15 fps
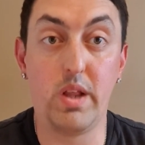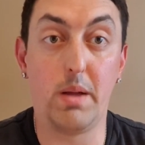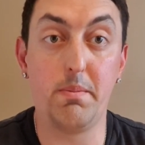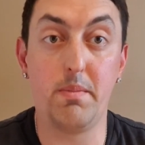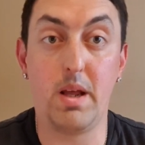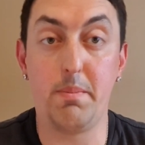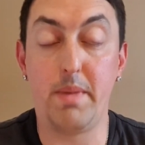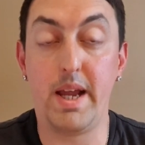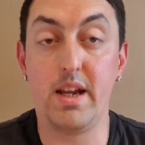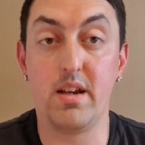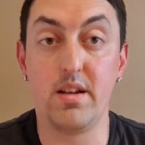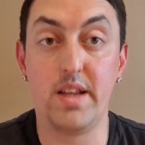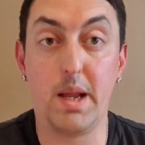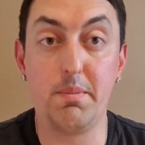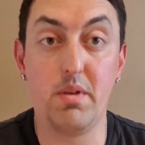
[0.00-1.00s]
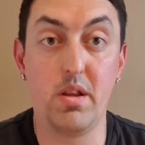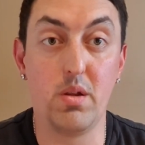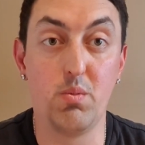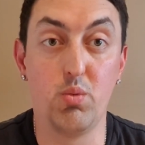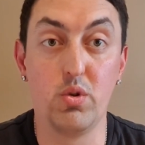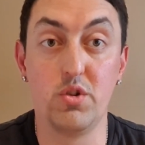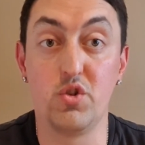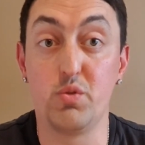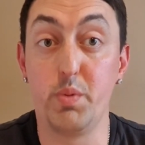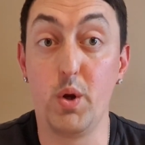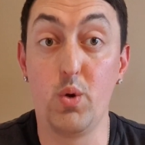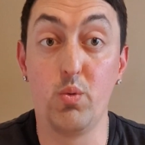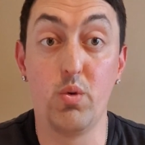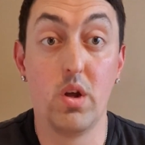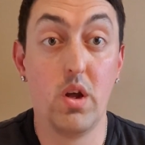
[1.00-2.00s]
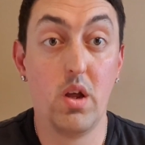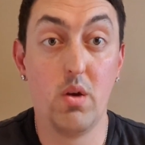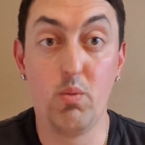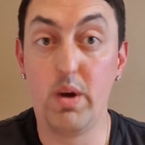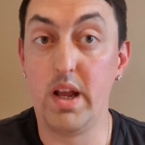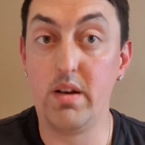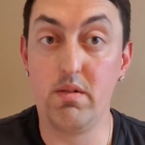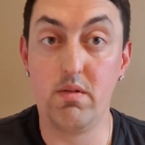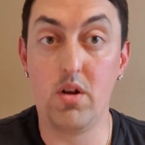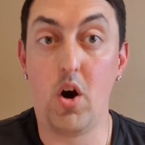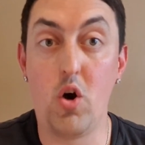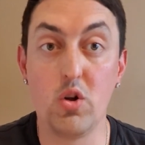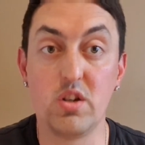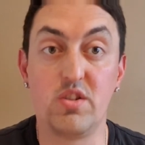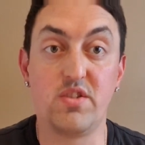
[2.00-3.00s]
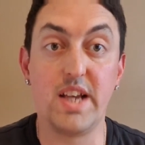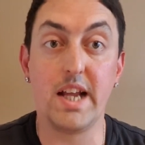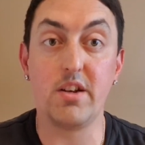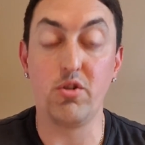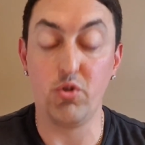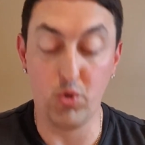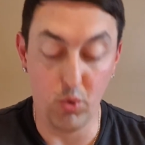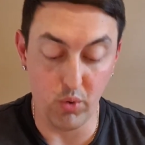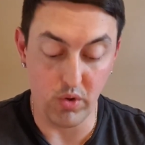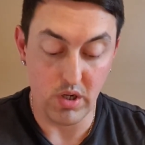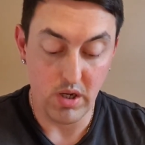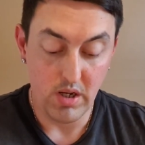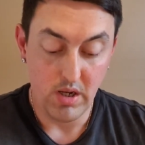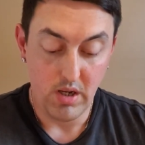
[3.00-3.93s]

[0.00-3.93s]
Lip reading: That might condemn them, the wooden spoon, when all is said and done.